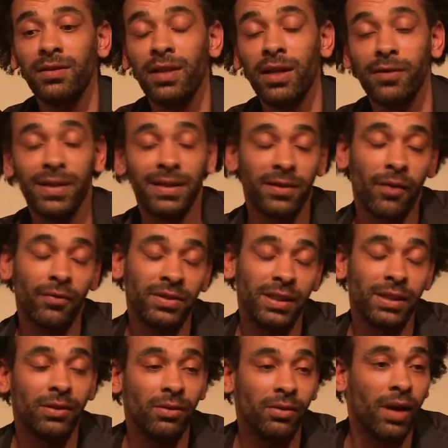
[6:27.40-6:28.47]
there is
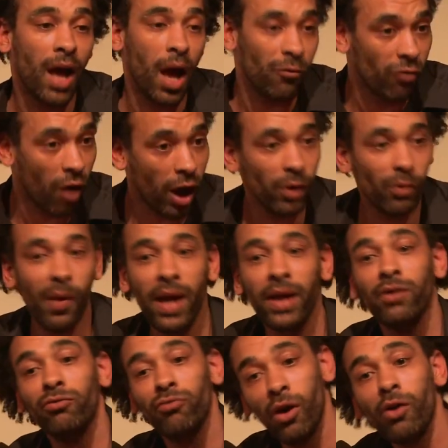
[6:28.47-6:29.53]
obviously a right way
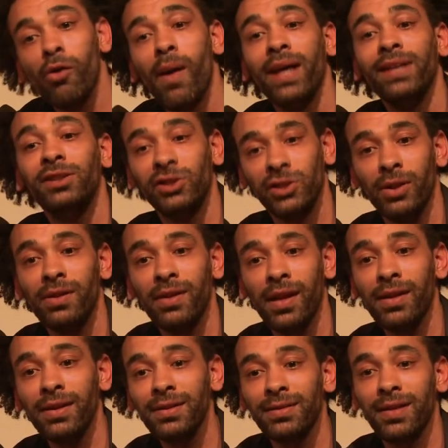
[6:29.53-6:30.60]
and a wrong way to do
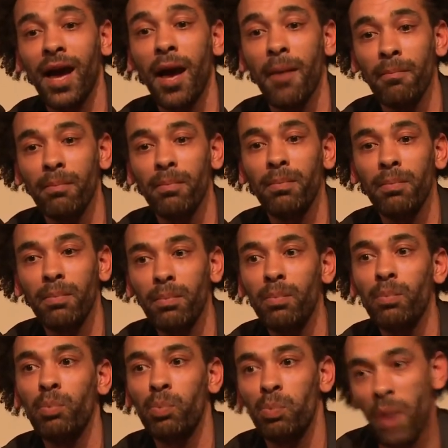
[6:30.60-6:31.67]
things, um,
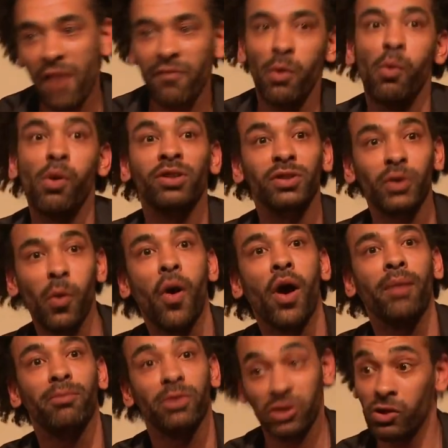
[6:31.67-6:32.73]
but everyone's
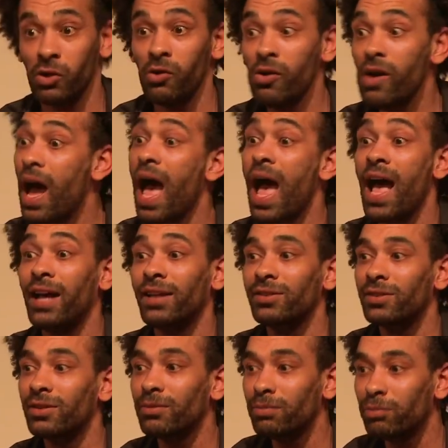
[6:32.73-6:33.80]
quite mature and
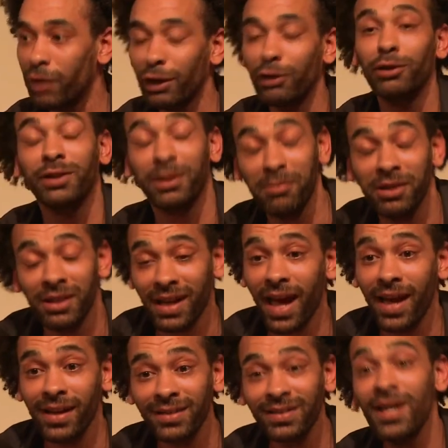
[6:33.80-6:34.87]
pretty good
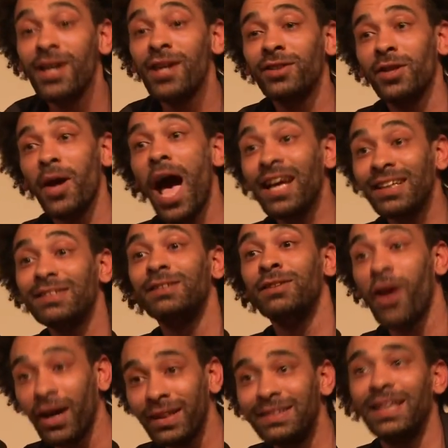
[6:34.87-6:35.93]
communicators. So ask
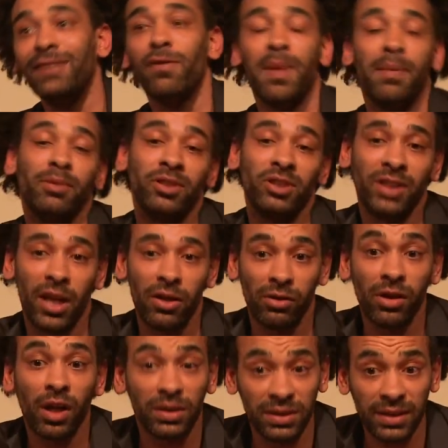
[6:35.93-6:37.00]
nicely for people to share your
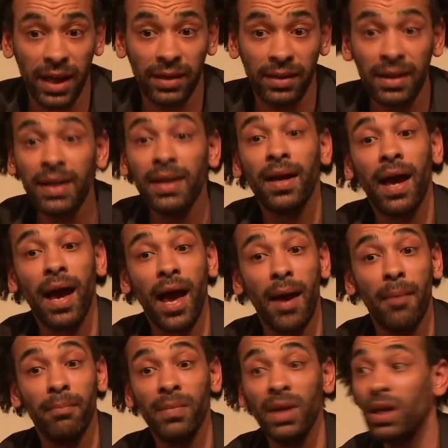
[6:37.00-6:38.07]
content.
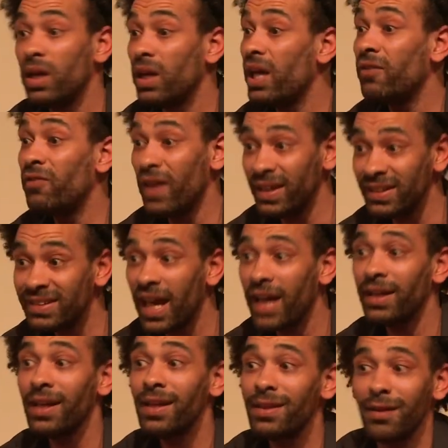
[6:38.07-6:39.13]
Um, if it is
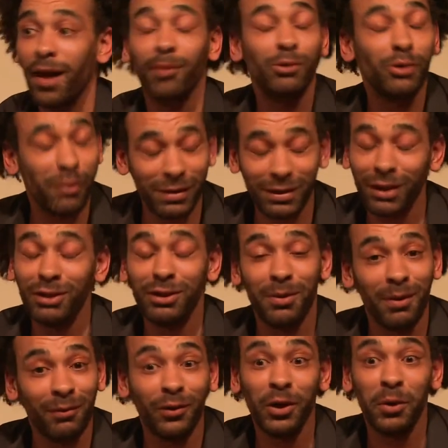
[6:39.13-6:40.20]
Kenneth, I'm sure he's going to do
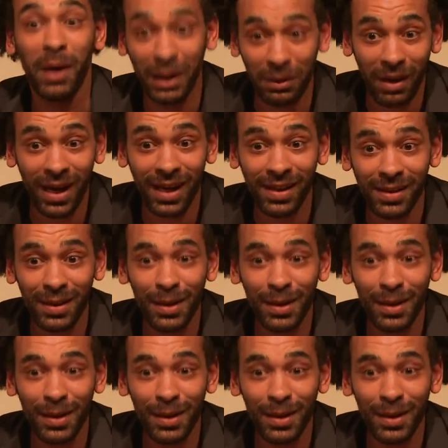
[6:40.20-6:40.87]
it for you anyway.